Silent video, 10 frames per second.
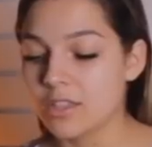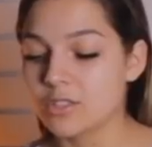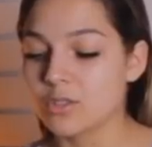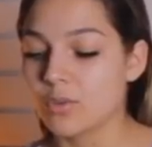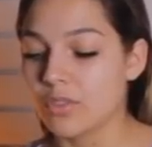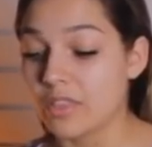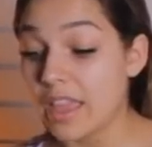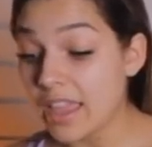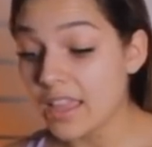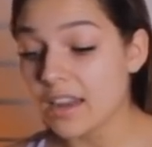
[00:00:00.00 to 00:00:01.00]
so
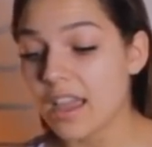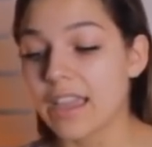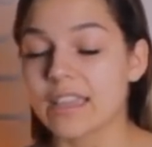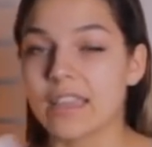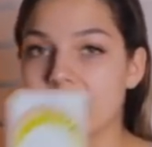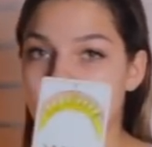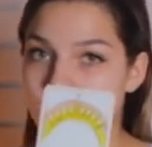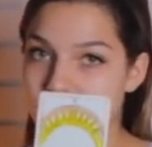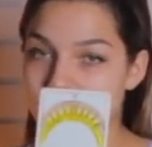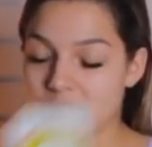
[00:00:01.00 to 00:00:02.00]
then I can get
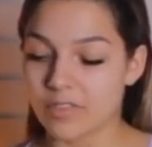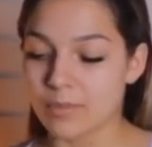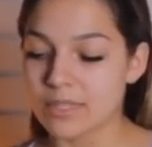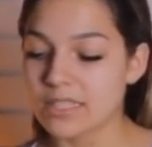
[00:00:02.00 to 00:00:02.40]
this Ten of Cups.